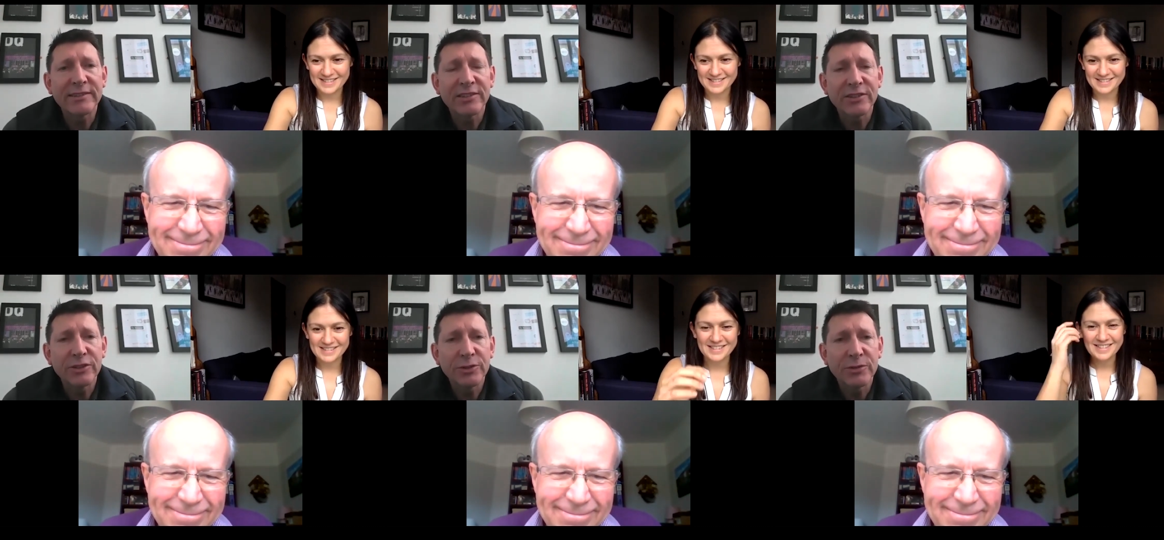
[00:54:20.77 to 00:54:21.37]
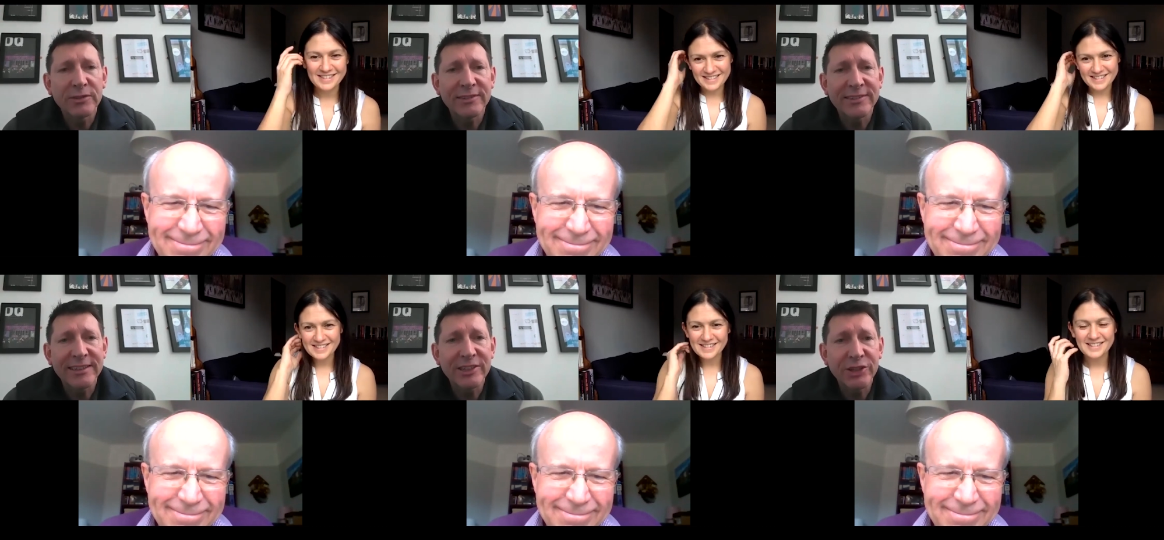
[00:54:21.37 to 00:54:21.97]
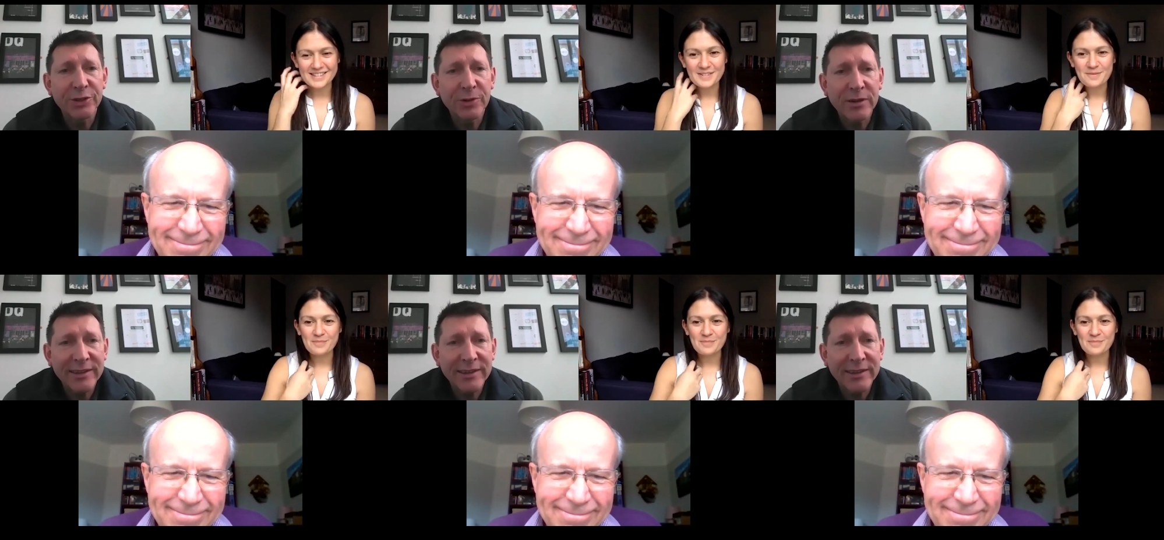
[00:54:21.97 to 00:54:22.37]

Speaker 1: to see you